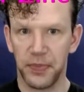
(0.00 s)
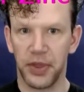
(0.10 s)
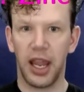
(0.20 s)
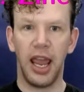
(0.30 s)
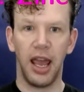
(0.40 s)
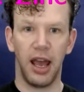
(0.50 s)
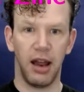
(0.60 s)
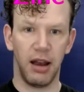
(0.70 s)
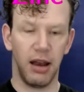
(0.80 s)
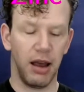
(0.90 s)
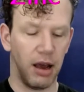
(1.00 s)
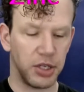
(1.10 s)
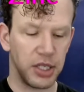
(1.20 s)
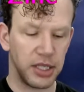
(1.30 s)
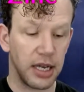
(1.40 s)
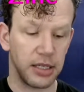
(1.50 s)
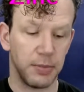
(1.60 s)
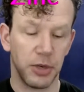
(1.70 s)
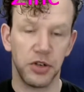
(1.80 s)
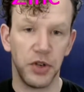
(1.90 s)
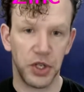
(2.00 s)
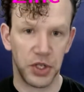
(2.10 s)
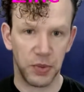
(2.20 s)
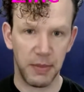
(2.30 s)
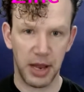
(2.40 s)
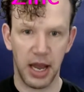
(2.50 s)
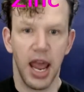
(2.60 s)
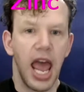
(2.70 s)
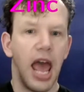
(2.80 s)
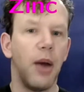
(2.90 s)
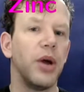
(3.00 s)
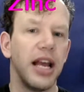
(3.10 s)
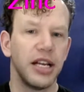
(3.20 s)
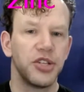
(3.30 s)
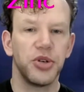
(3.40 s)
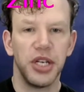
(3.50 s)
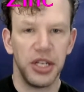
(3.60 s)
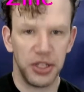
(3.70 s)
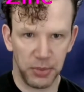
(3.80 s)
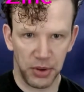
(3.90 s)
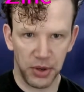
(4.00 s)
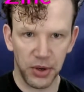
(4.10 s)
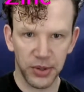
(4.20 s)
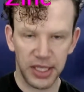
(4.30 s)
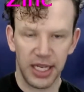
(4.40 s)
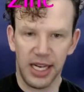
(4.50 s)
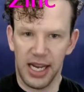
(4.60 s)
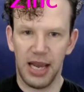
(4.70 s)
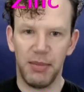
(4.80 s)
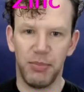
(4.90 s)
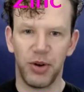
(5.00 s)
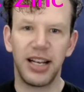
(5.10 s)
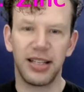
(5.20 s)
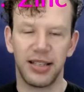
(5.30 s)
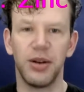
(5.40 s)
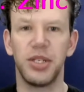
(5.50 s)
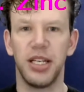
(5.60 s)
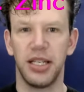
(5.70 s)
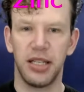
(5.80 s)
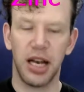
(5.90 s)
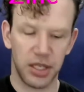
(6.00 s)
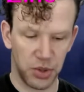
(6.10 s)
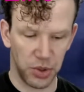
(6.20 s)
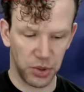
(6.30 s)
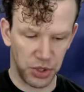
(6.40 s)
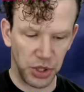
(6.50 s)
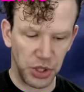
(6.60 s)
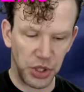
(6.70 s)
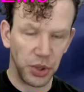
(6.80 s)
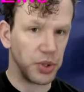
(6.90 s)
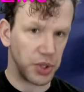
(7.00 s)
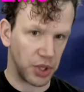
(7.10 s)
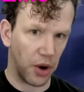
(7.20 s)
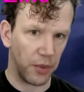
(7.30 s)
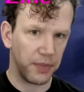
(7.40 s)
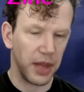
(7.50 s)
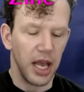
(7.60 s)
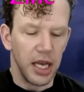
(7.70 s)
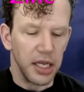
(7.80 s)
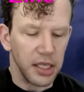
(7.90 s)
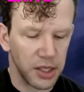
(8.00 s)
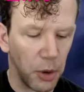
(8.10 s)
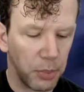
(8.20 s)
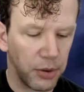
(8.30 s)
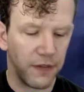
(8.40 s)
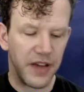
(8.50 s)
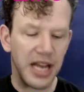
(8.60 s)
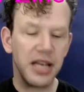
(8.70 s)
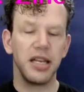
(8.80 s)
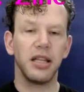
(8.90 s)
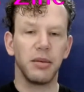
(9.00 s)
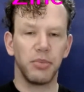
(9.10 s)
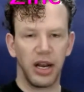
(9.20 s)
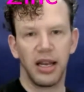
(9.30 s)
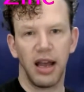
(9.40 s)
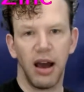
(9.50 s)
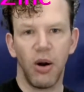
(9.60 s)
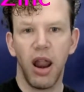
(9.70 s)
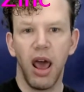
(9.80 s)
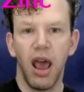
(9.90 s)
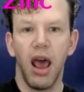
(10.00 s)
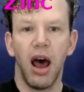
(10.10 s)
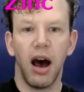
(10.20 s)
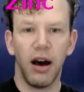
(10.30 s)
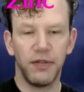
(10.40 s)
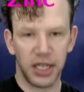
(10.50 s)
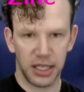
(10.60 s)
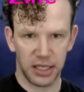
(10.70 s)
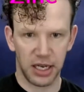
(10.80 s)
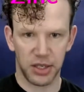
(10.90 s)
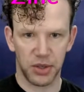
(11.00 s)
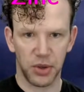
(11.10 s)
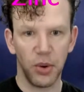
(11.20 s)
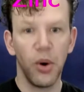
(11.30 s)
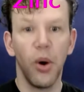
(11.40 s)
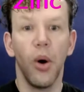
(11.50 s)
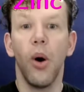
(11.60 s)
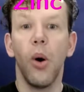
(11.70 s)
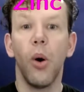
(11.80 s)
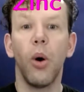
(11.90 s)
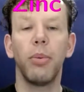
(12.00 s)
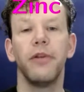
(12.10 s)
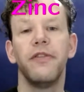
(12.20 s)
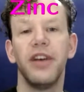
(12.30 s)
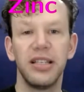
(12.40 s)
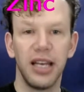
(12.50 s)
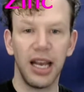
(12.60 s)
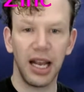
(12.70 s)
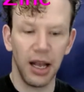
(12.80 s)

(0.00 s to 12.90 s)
and just not as much of it as women. And when estrogen is produced, it breaks down testosterone to do so. So preventing the breakdown of testosterone or preventing